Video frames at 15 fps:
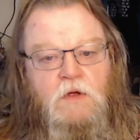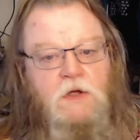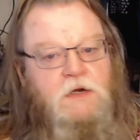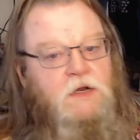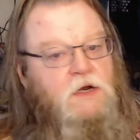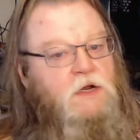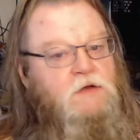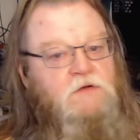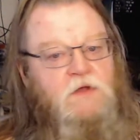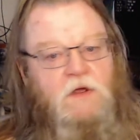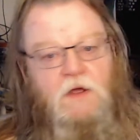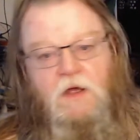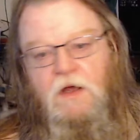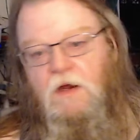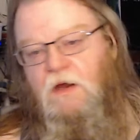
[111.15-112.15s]
I did a
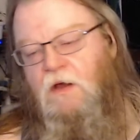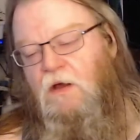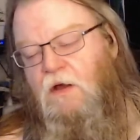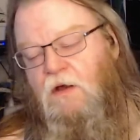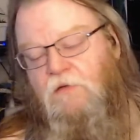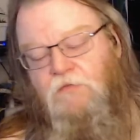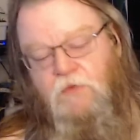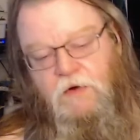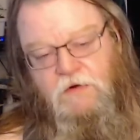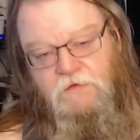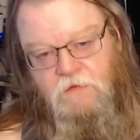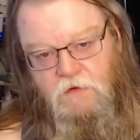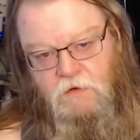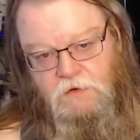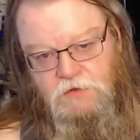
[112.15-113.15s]
ton of
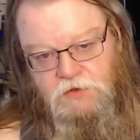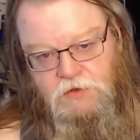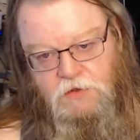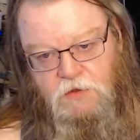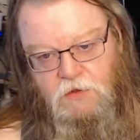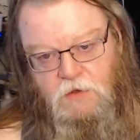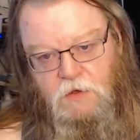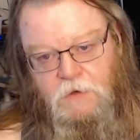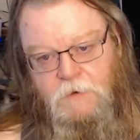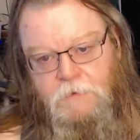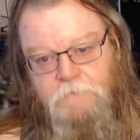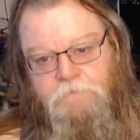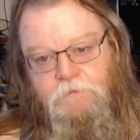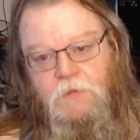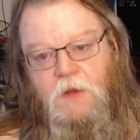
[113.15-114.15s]
research,
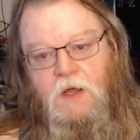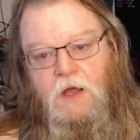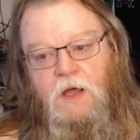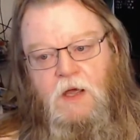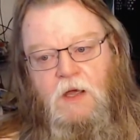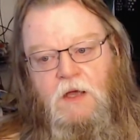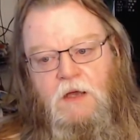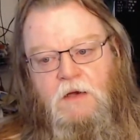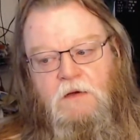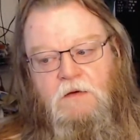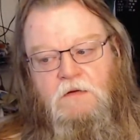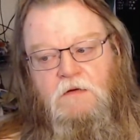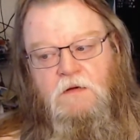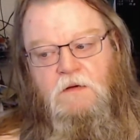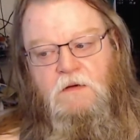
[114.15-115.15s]

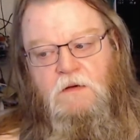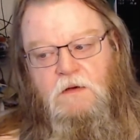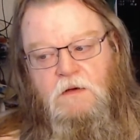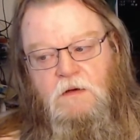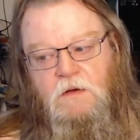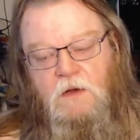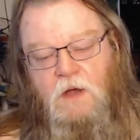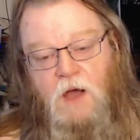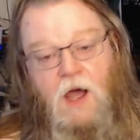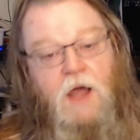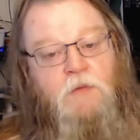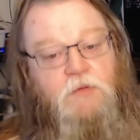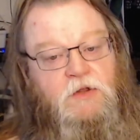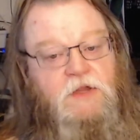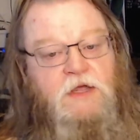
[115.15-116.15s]
and I
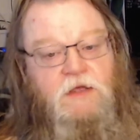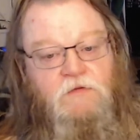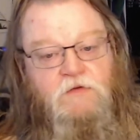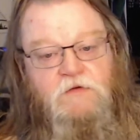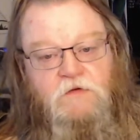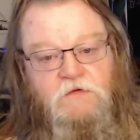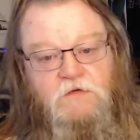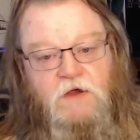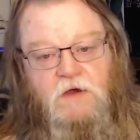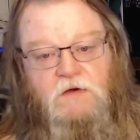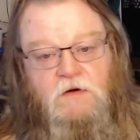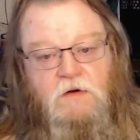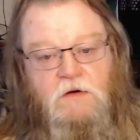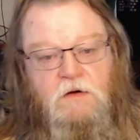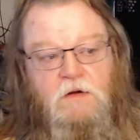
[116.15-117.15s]
believe it's a
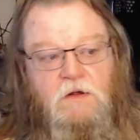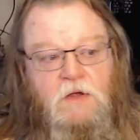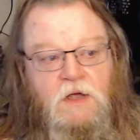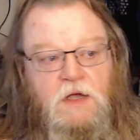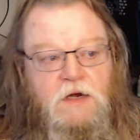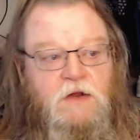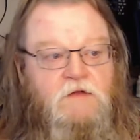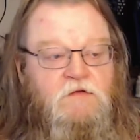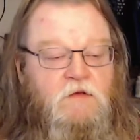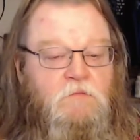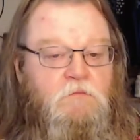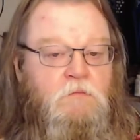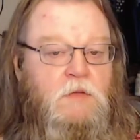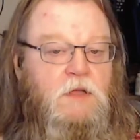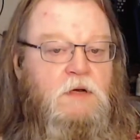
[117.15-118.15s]
Schecter, and it's a
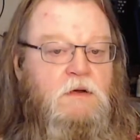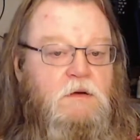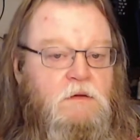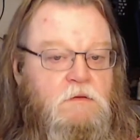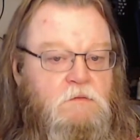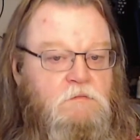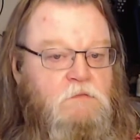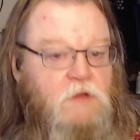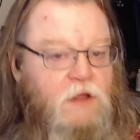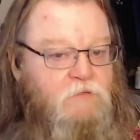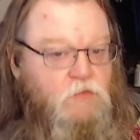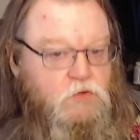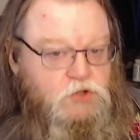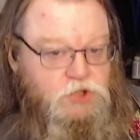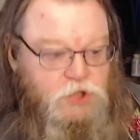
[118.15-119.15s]

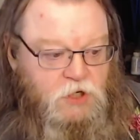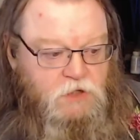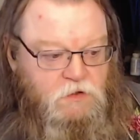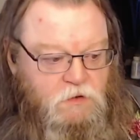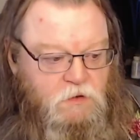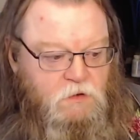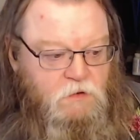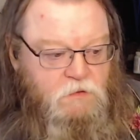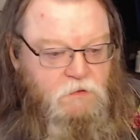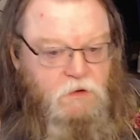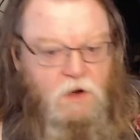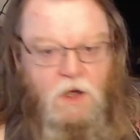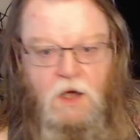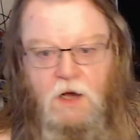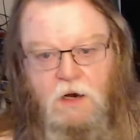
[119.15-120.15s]
mid-level Schecter,
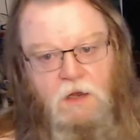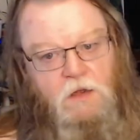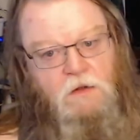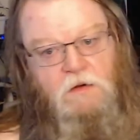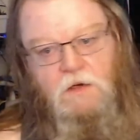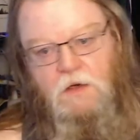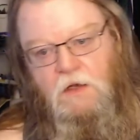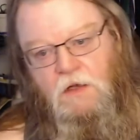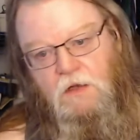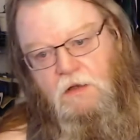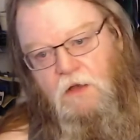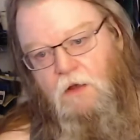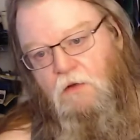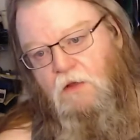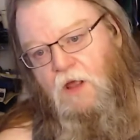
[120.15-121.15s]
not a
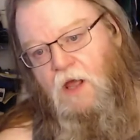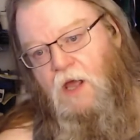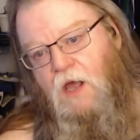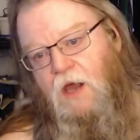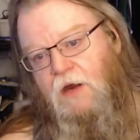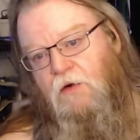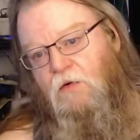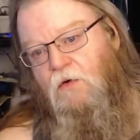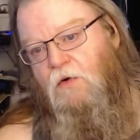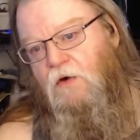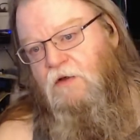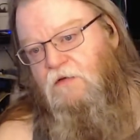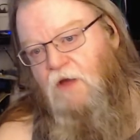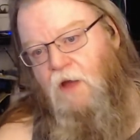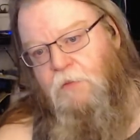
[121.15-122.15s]
low line or a
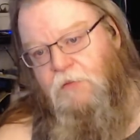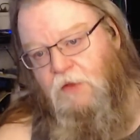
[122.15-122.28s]
top of the